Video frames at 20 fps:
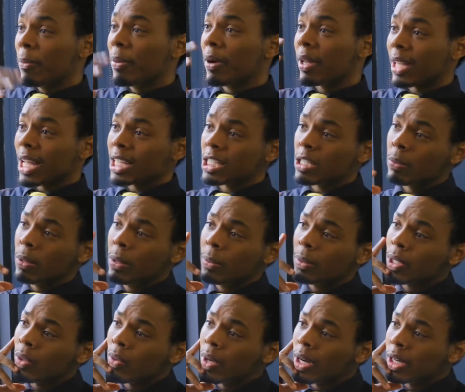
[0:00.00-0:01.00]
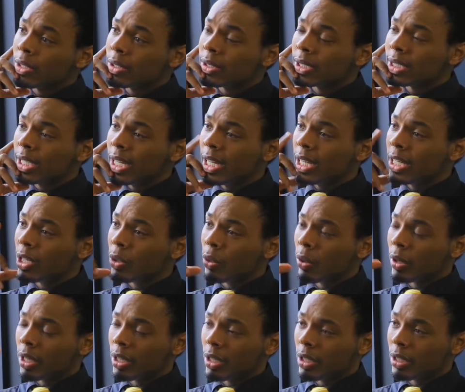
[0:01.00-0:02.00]
but lots of people don't understand it
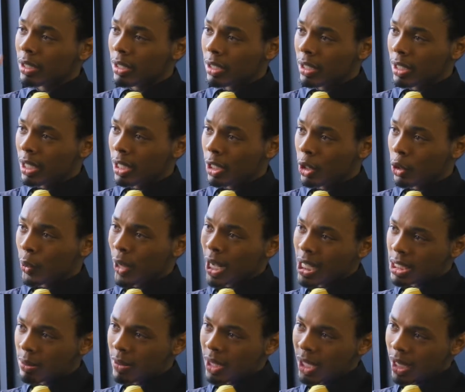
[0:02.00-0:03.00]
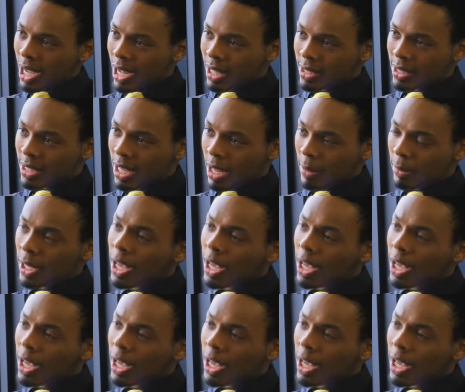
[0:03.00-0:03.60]
or can, can grasp the concept.